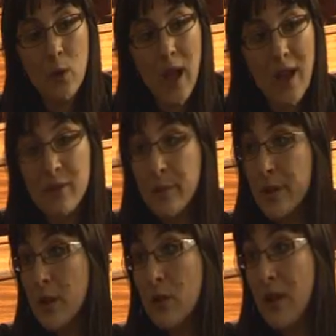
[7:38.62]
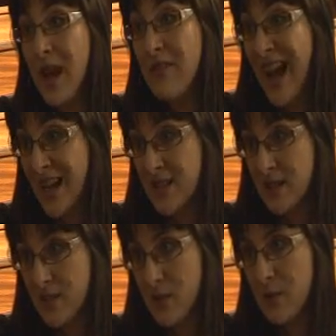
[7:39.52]
everybody could have
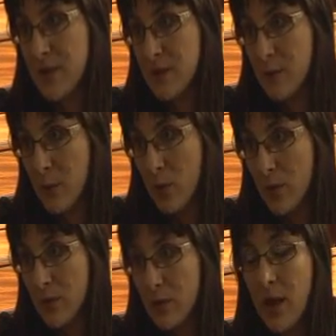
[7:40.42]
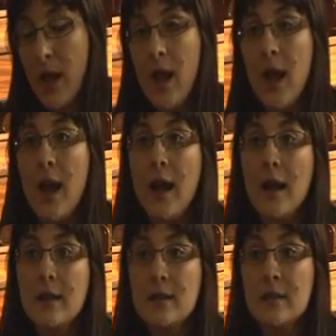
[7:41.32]
access to this memorial
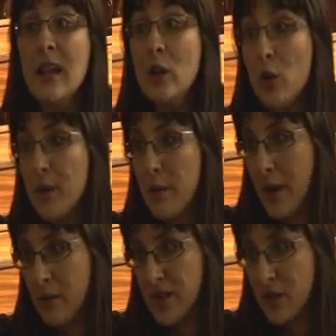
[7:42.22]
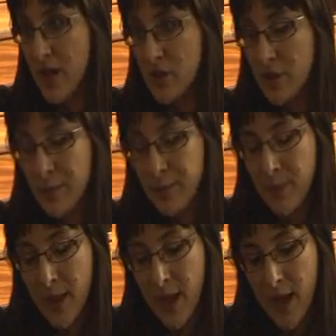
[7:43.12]
and learn about the tragedy.
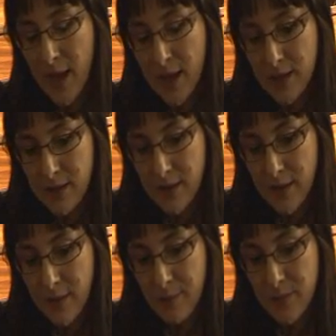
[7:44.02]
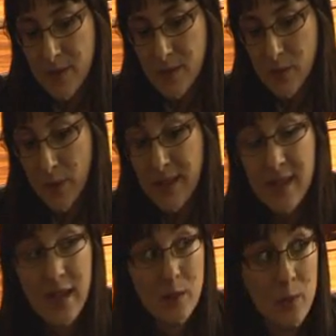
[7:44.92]
And so in
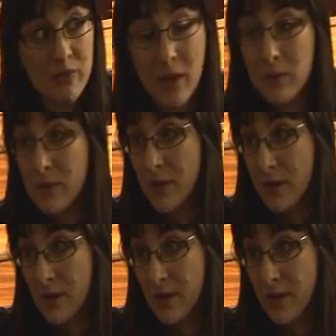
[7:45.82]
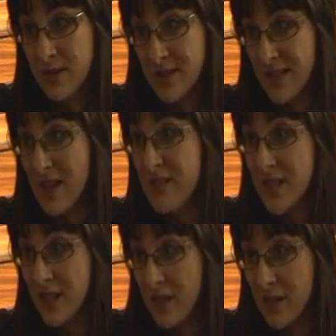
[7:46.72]
the end we found the St. David's
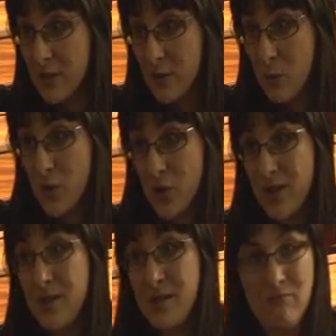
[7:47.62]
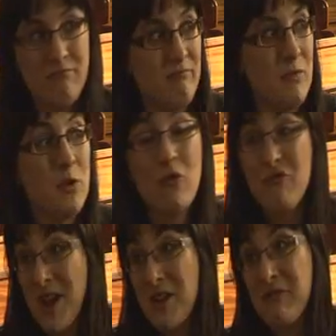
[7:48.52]
Cathedral, which is
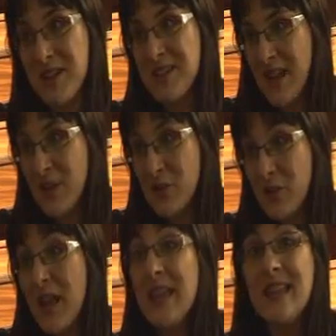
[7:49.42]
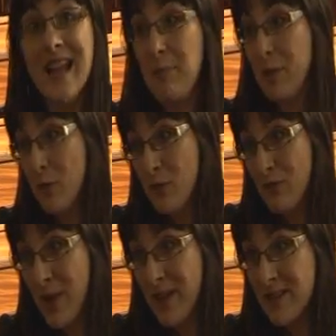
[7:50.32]
very, very central in the capital
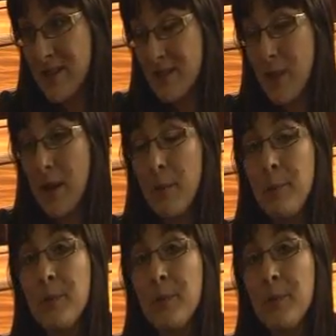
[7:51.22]
of Wales as well.